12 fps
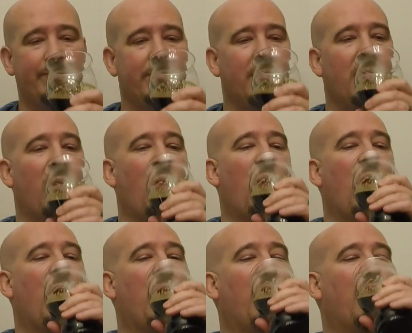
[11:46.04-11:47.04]

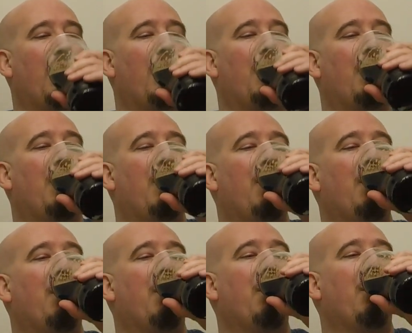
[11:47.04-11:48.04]

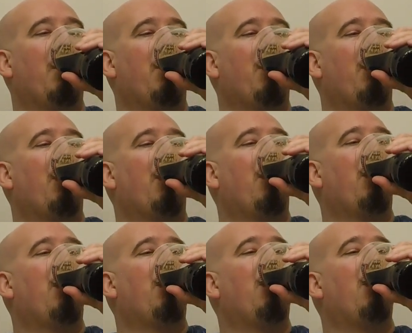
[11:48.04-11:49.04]

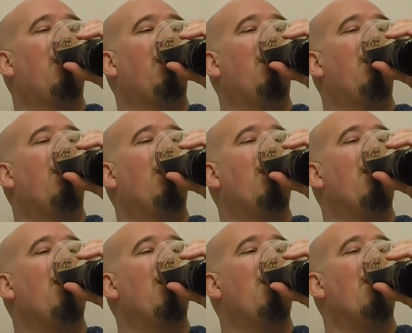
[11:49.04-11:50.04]

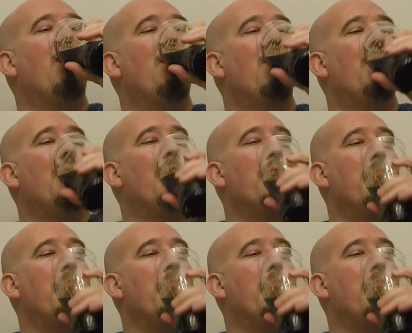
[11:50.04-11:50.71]
No one is speaking in this clip.